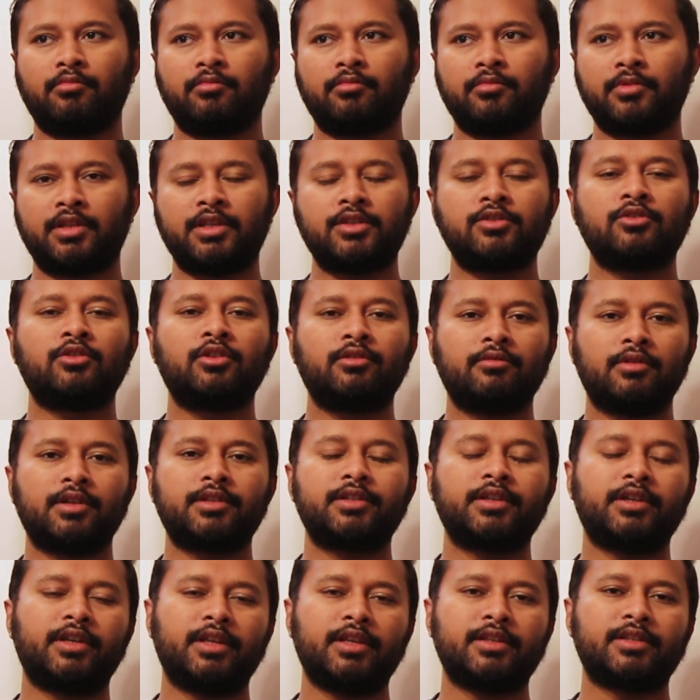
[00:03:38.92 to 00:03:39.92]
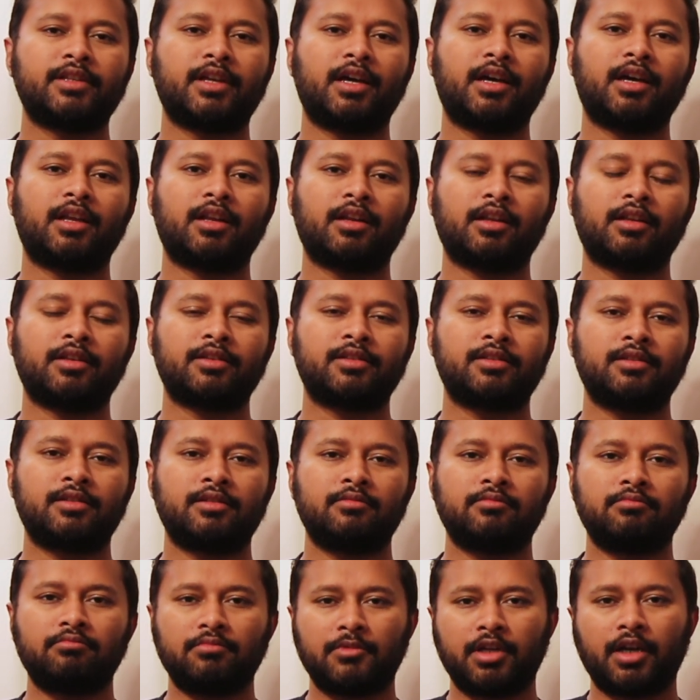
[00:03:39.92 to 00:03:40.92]
these universities are
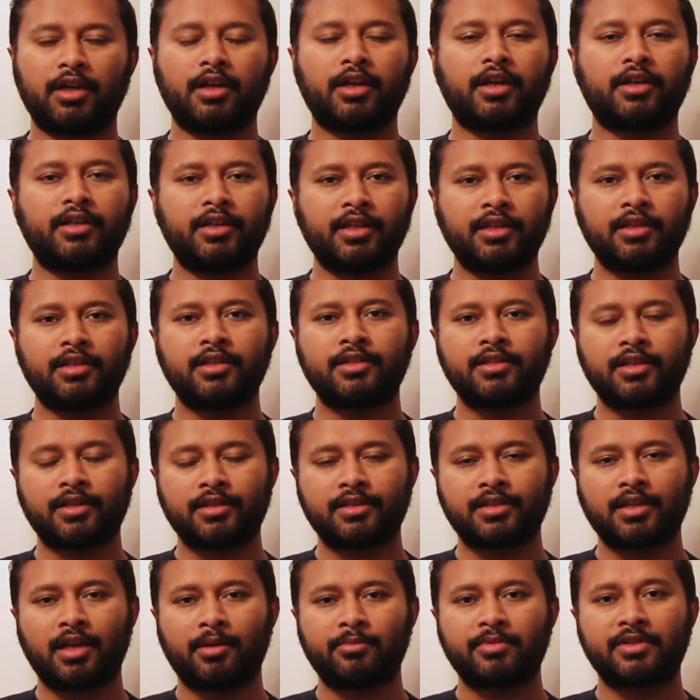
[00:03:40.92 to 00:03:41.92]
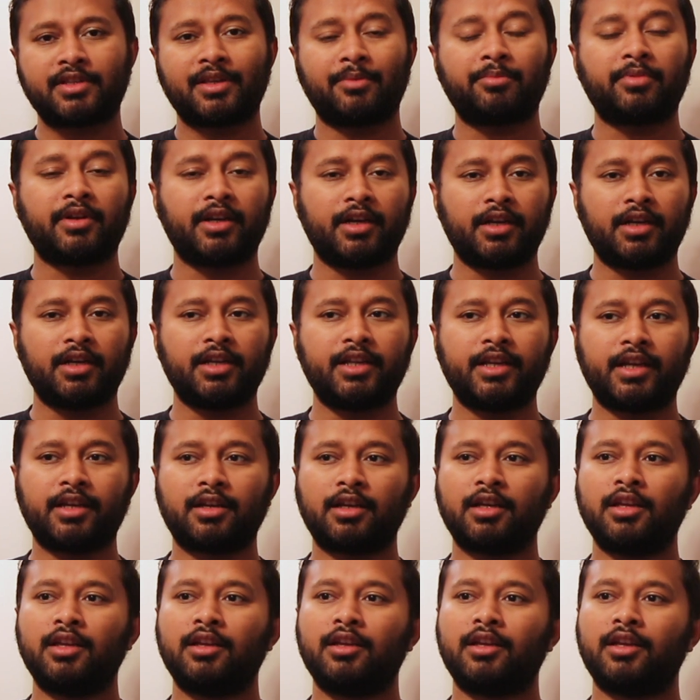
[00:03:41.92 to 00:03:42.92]
conducting these exams separately,
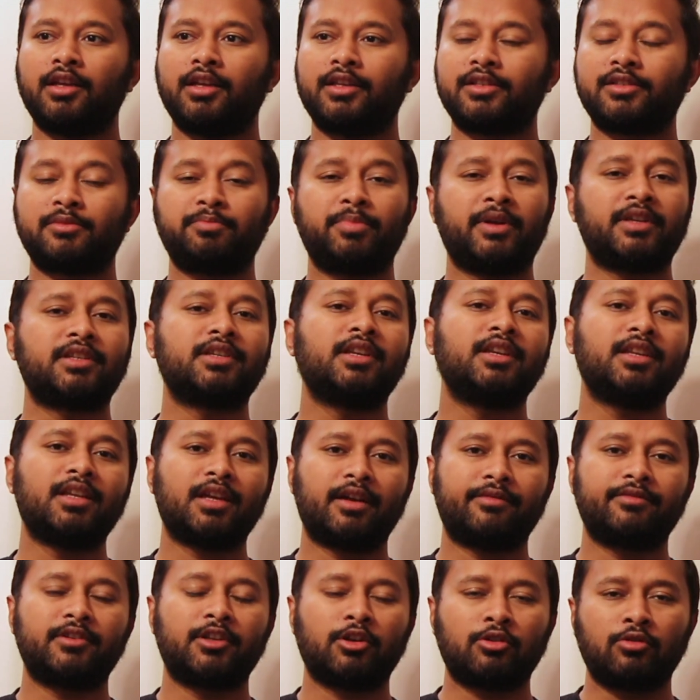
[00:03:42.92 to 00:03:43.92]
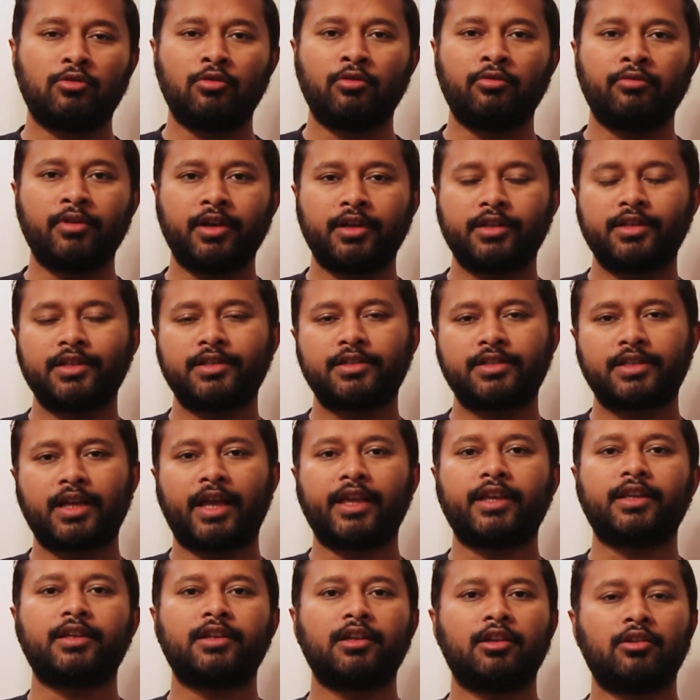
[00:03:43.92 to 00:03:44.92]
and especially after COVID, this
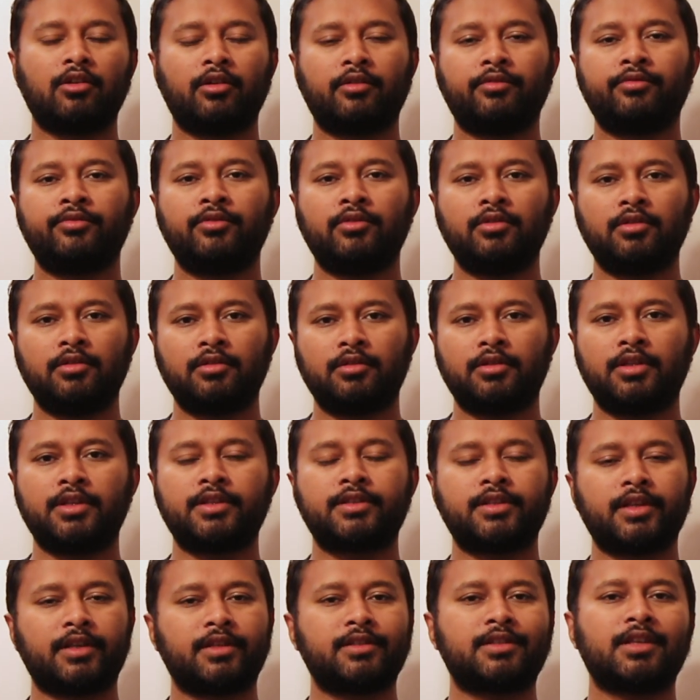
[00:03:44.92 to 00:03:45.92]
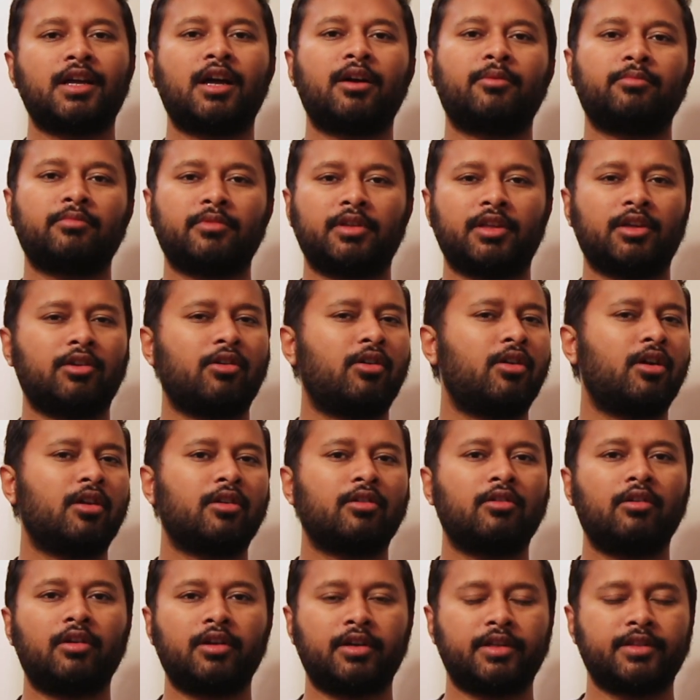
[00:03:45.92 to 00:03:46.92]
cycle of this exam, they all
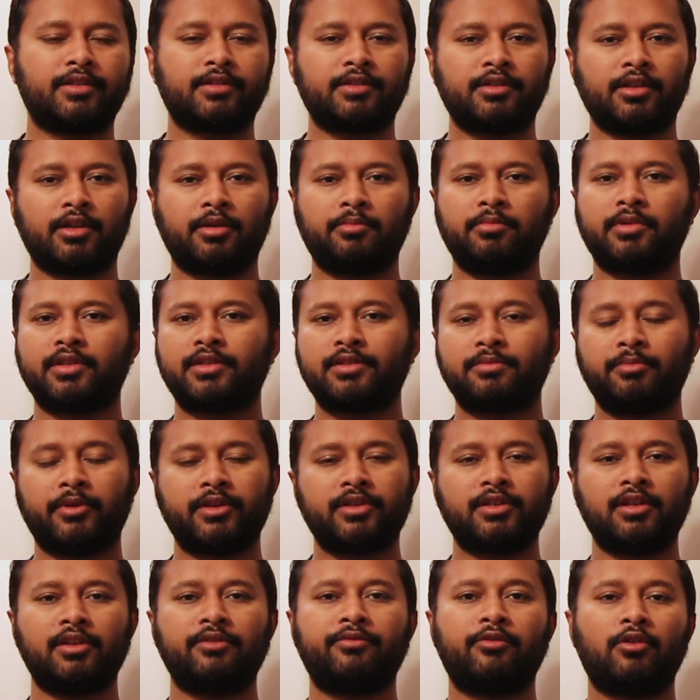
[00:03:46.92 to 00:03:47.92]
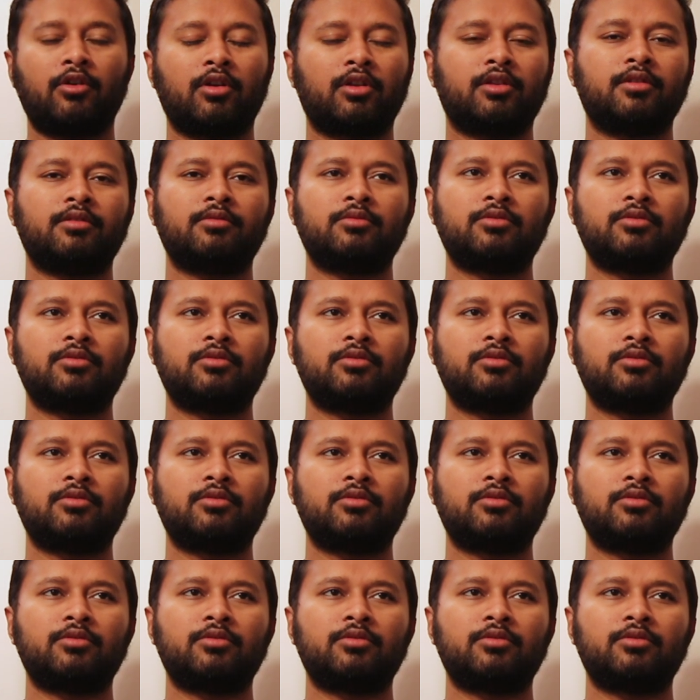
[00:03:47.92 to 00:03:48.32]
got disturbed, especially for,